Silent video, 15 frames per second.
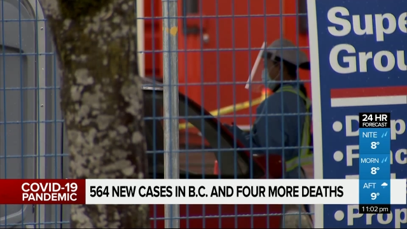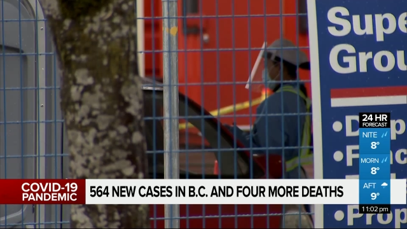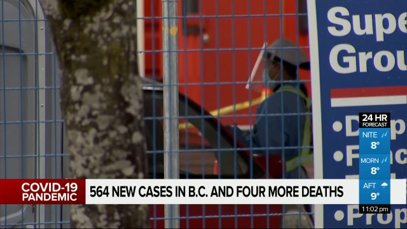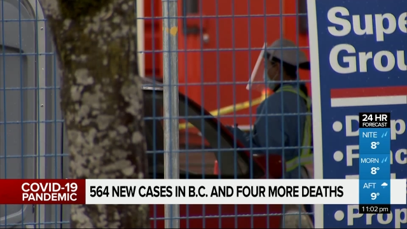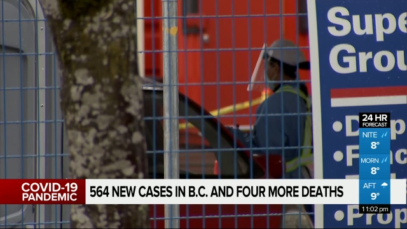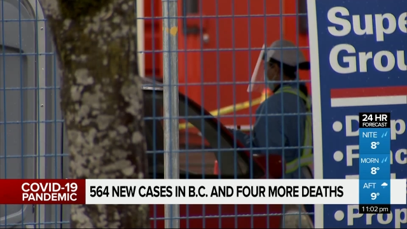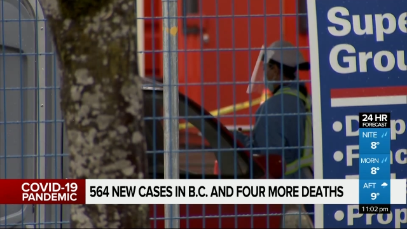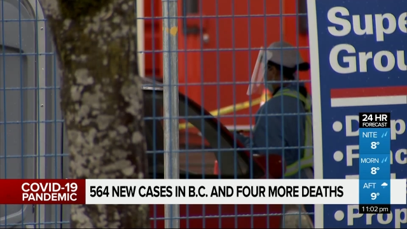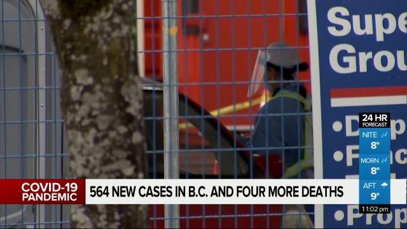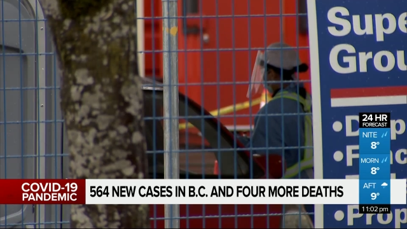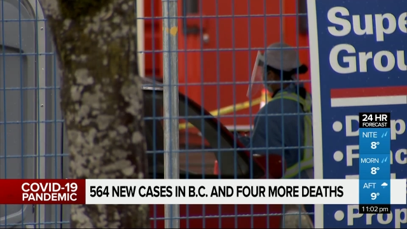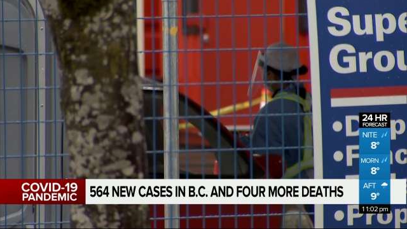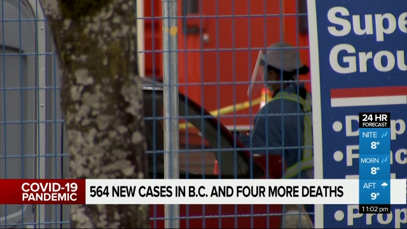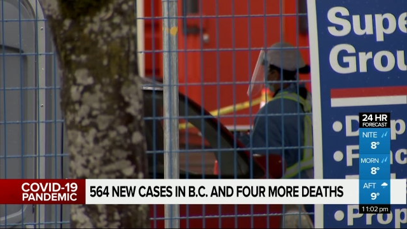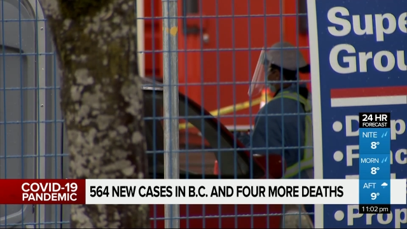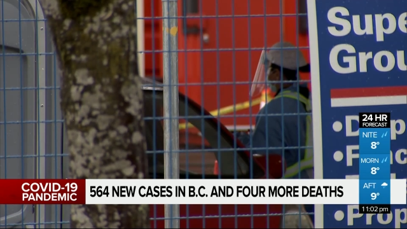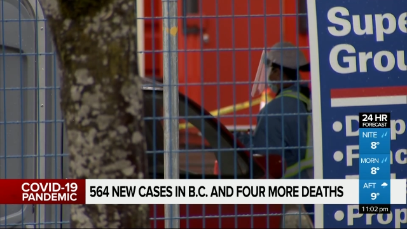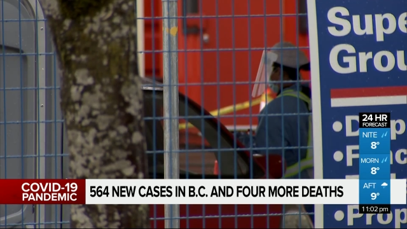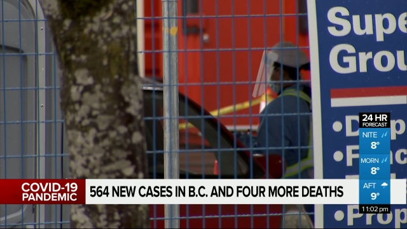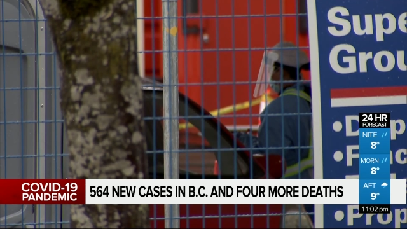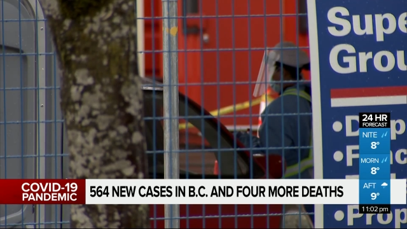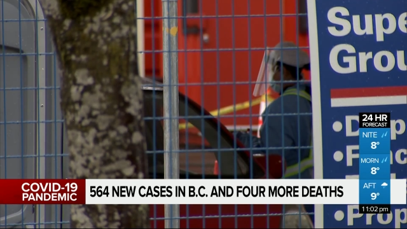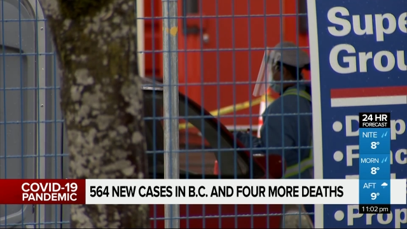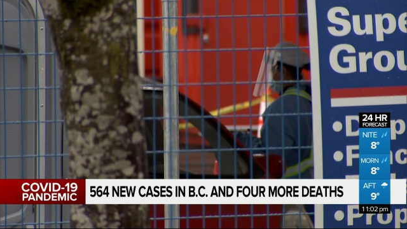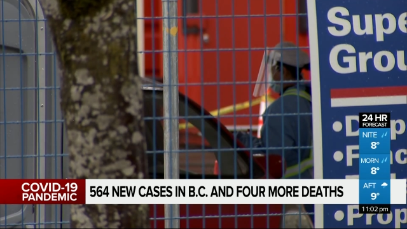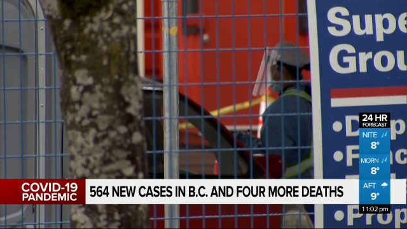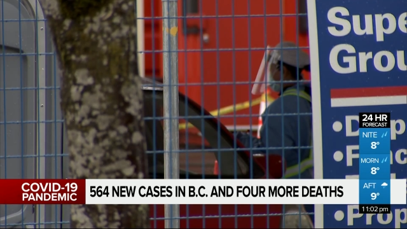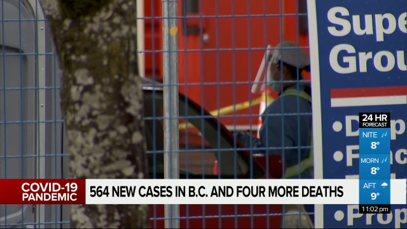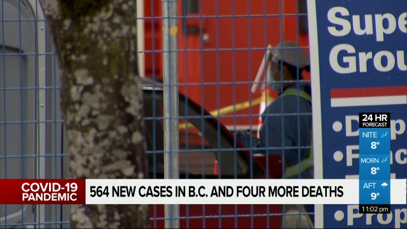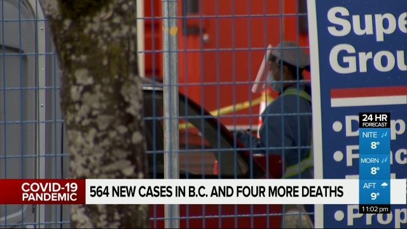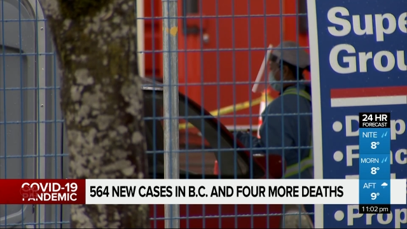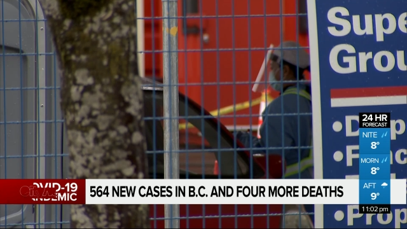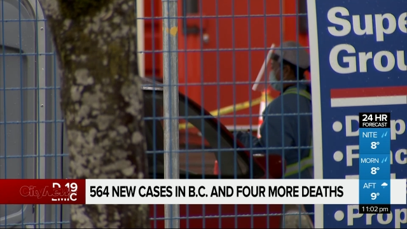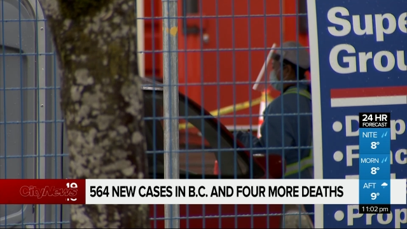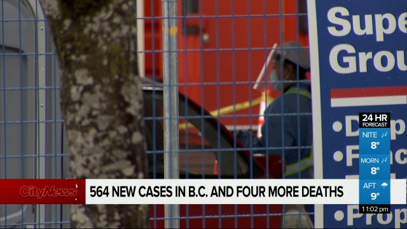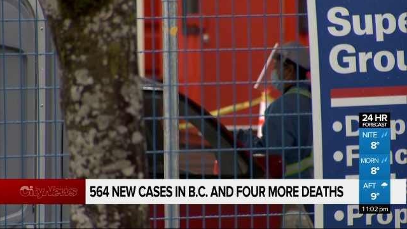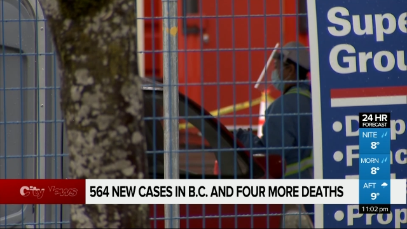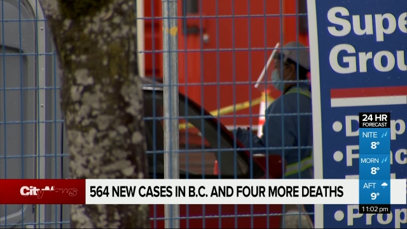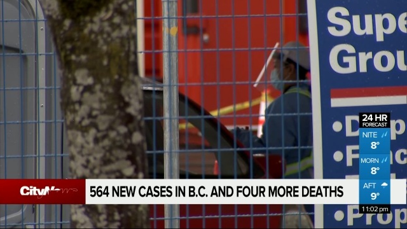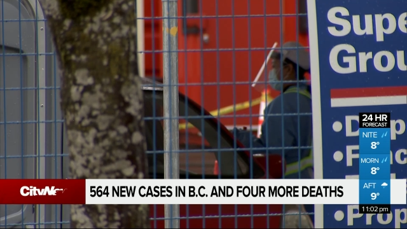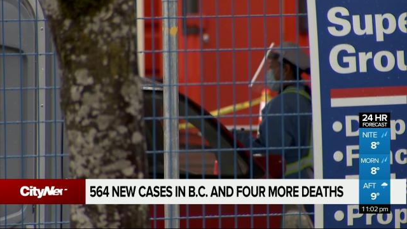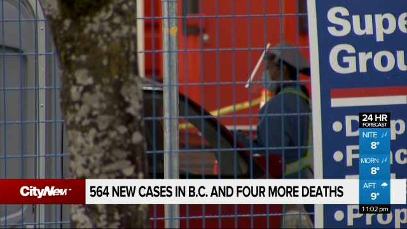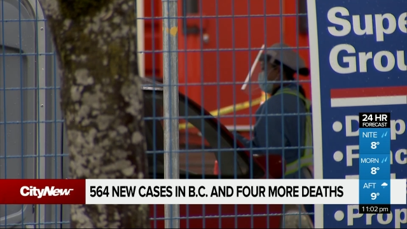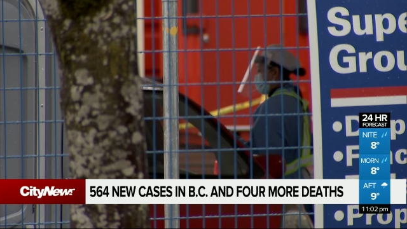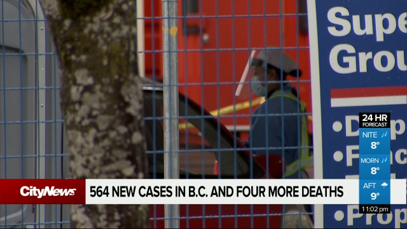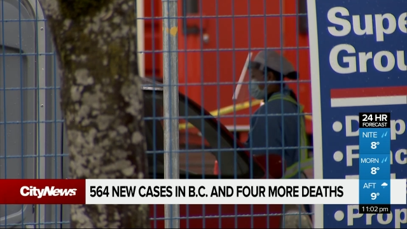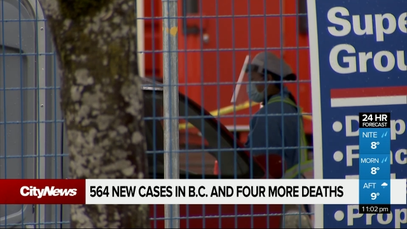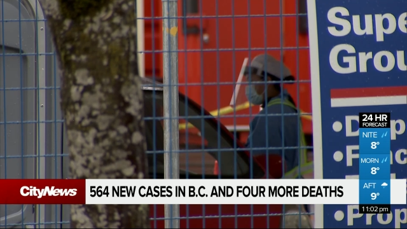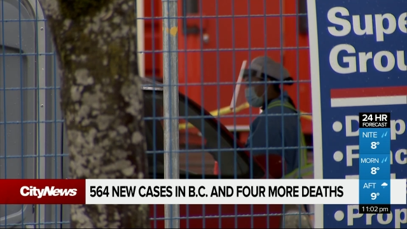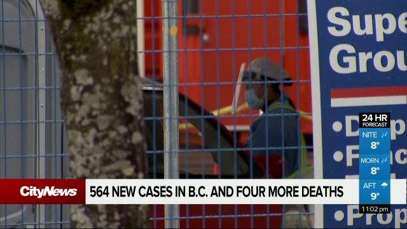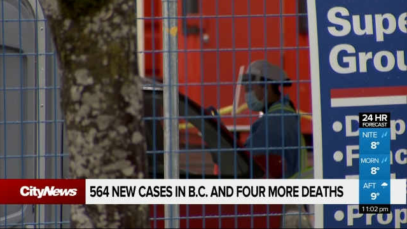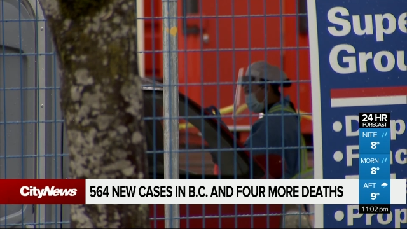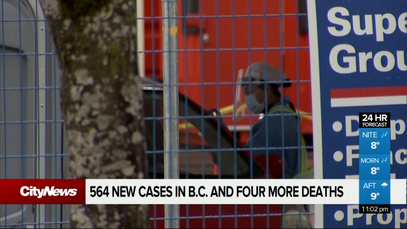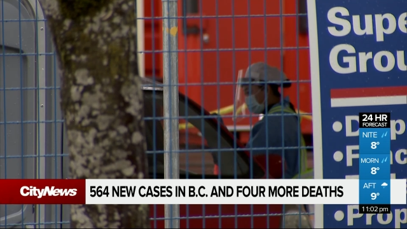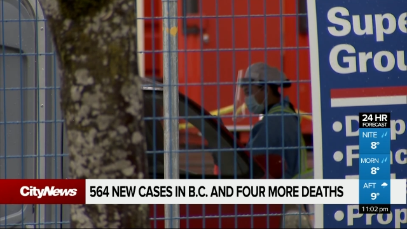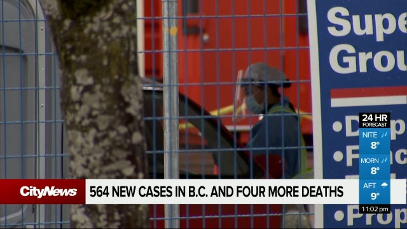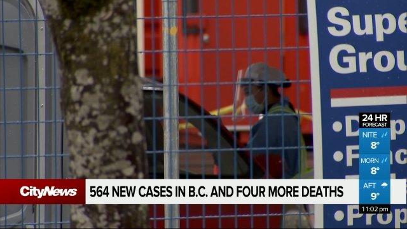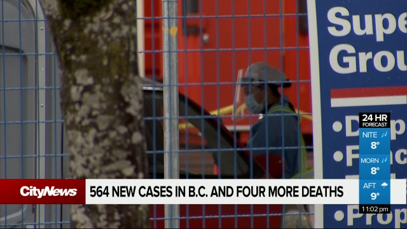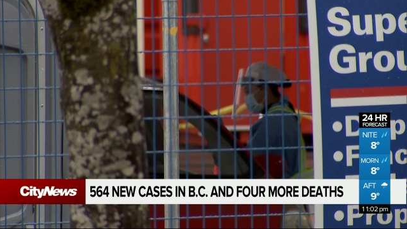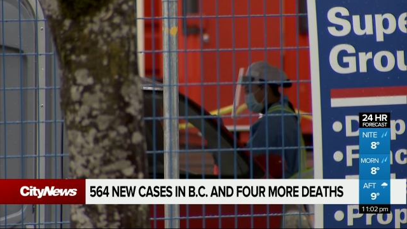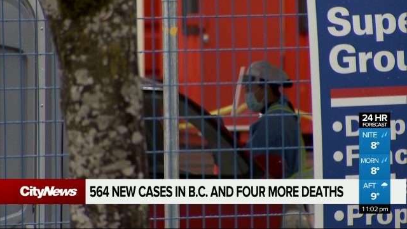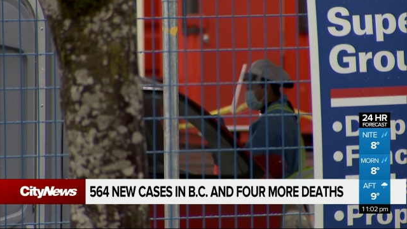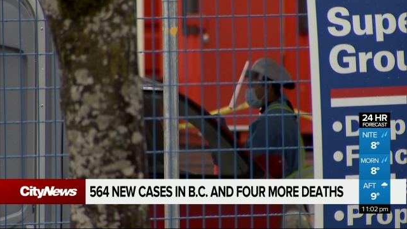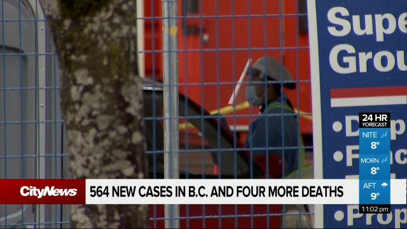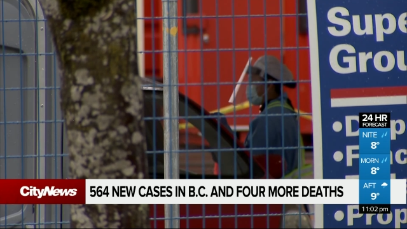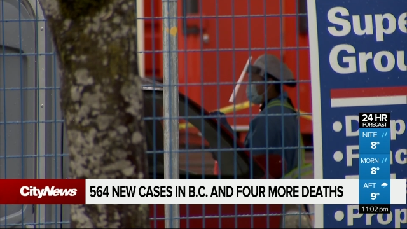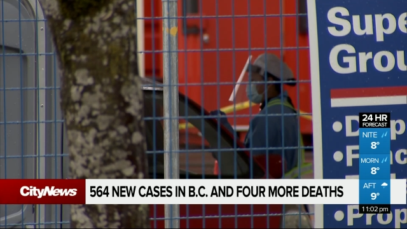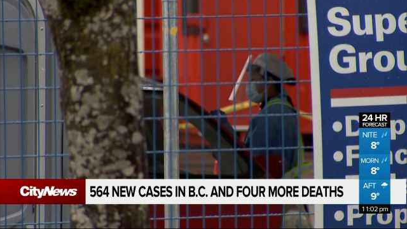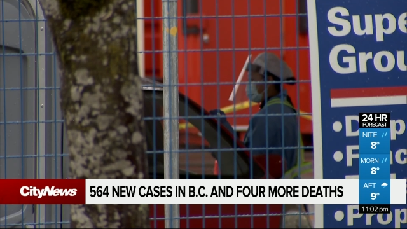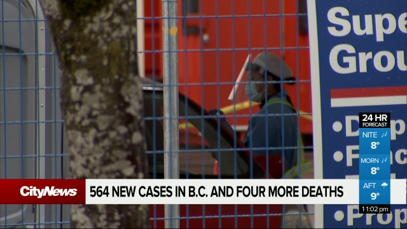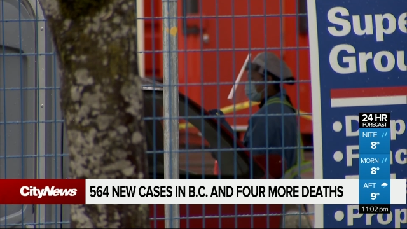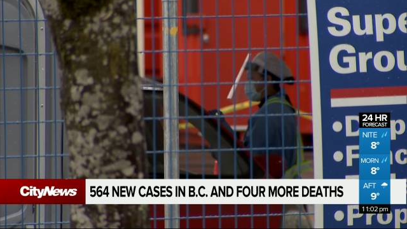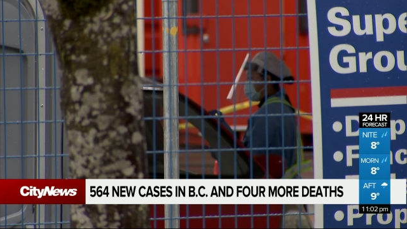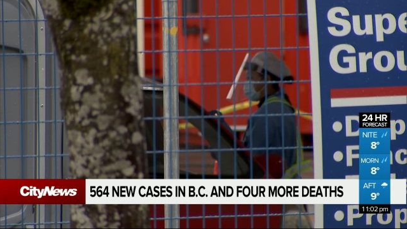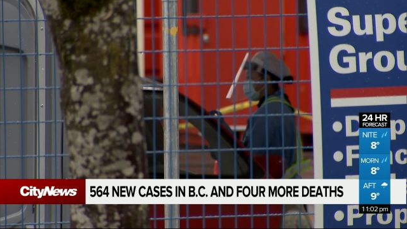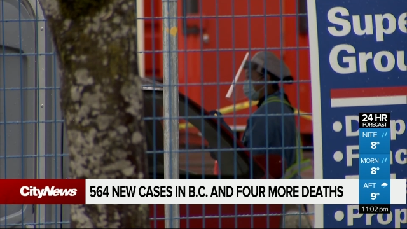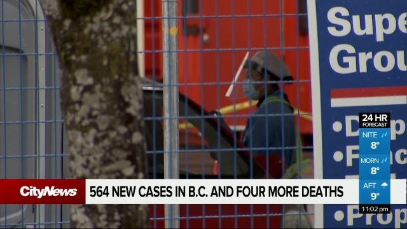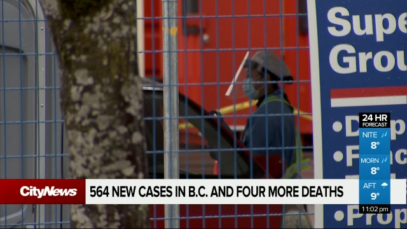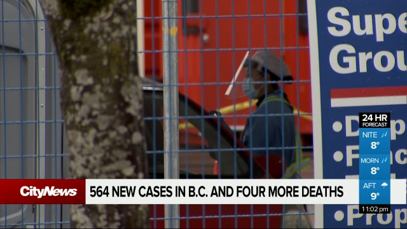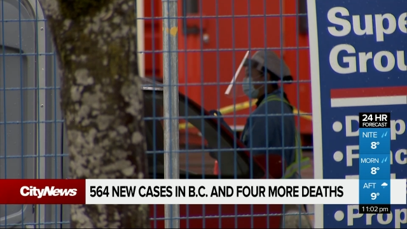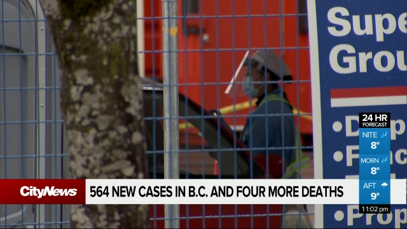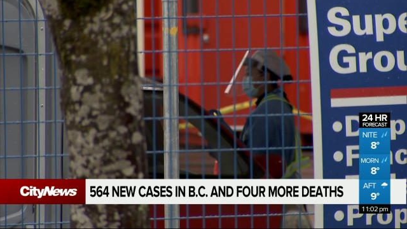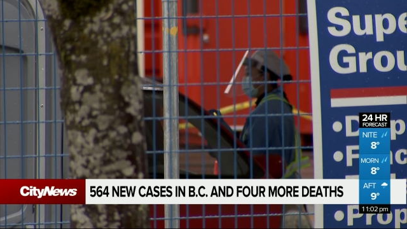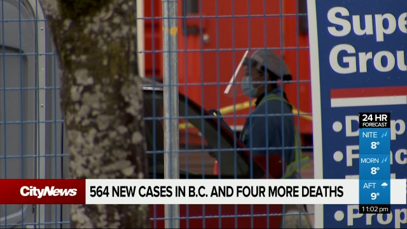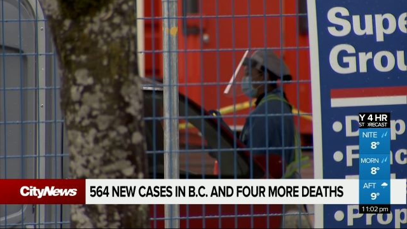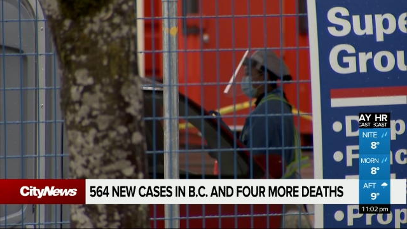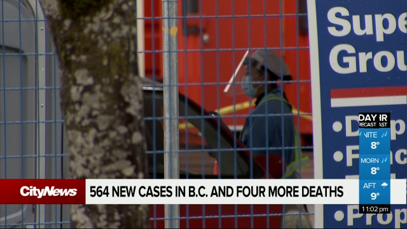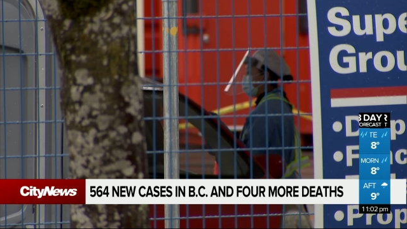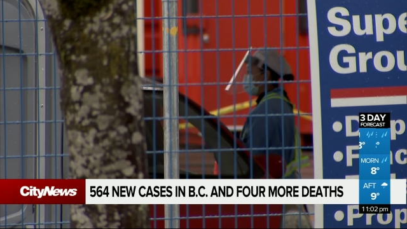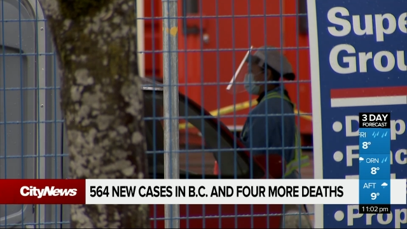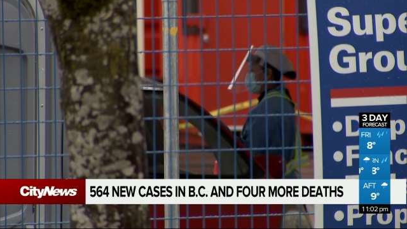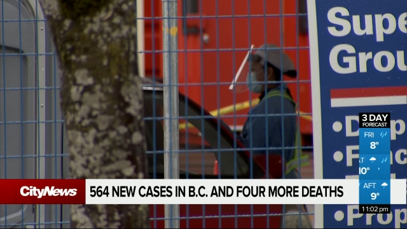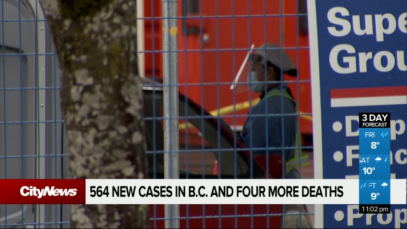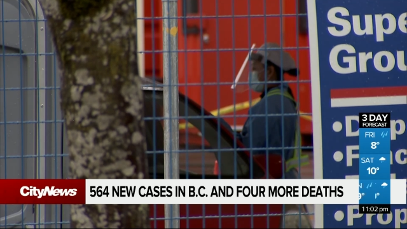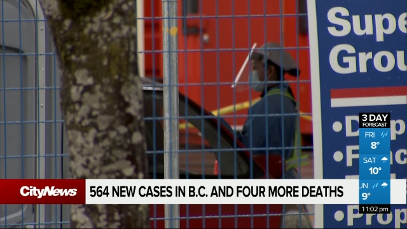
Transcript: Nobody's mouth can be seen.